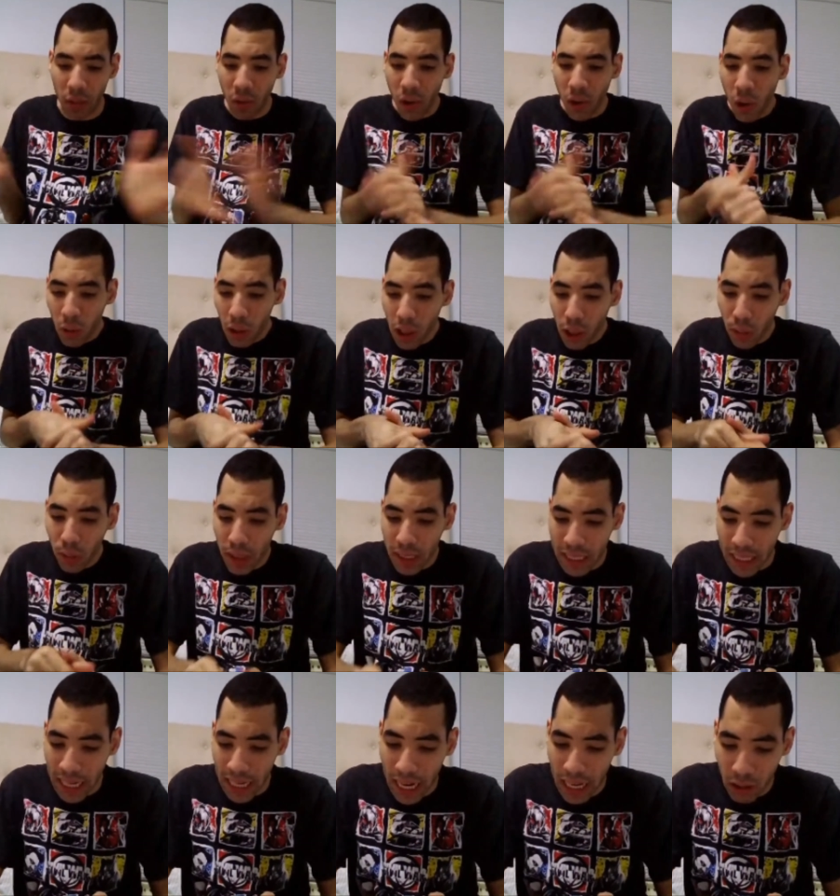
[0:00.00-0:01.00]
What's up with
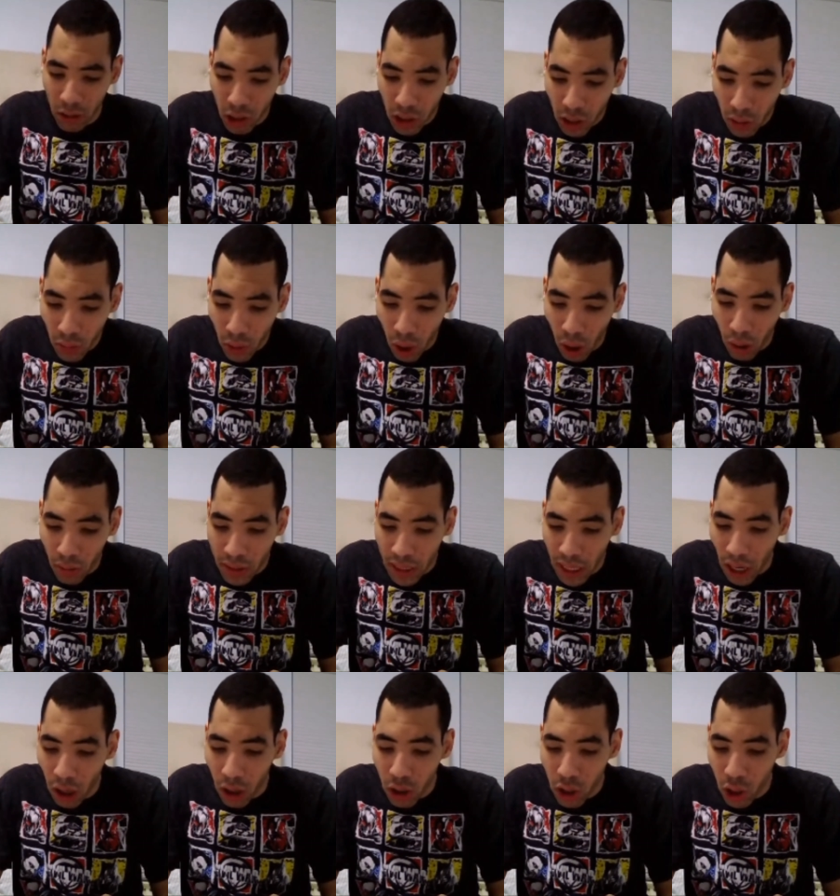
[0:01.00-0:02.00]
the cat? What's up with
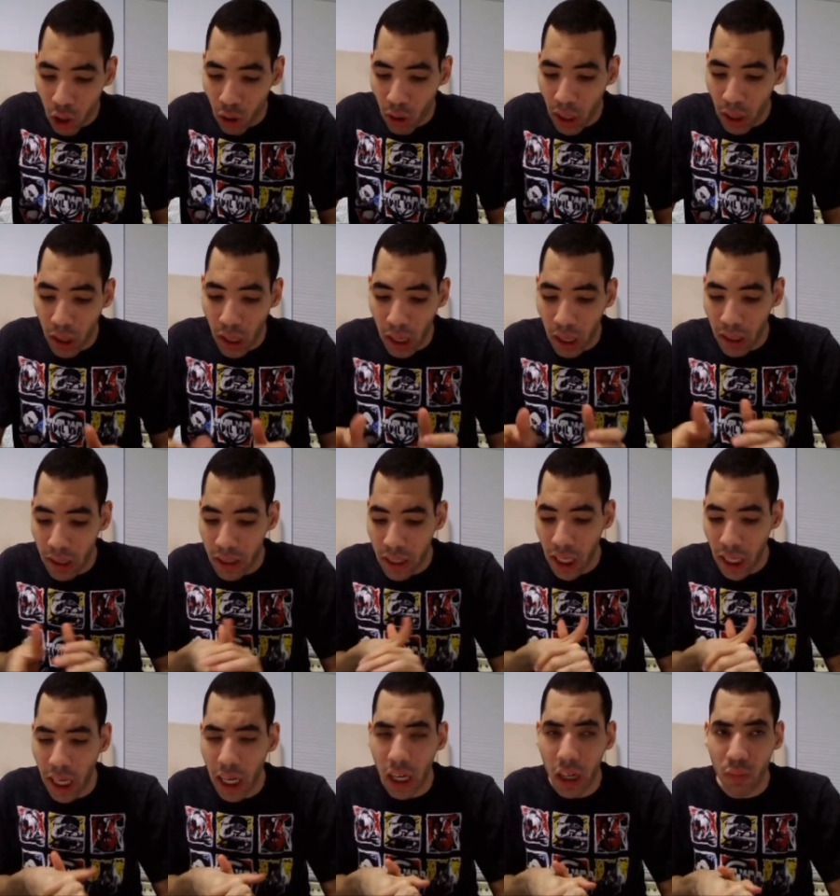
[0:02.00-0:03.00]
Gal Gadot at a
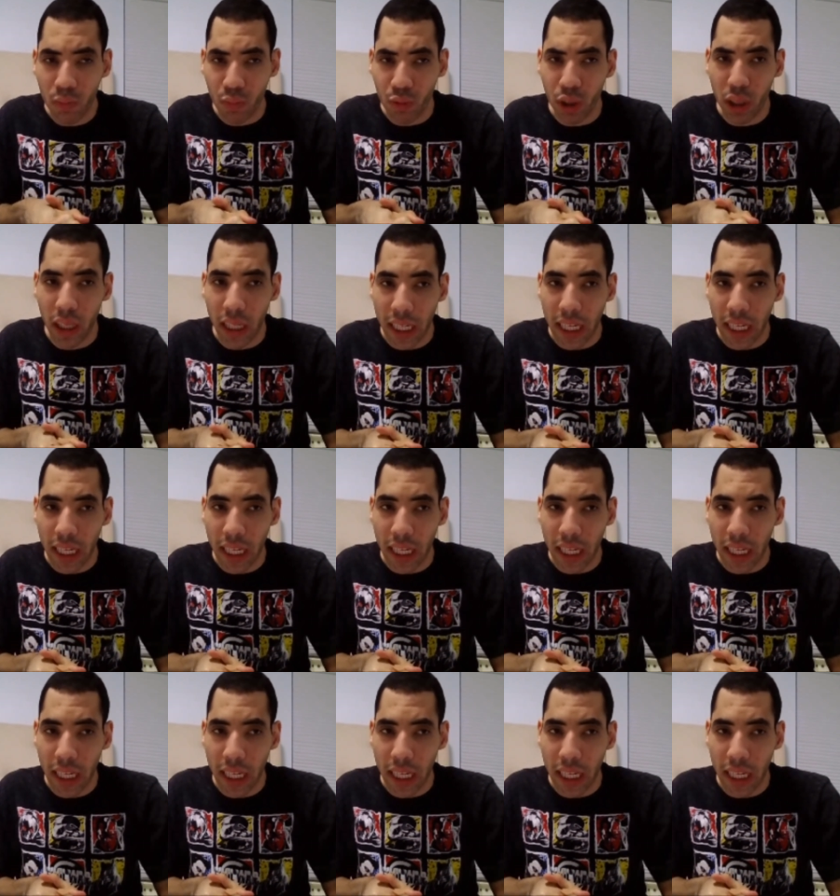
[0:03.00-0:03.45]
diet point,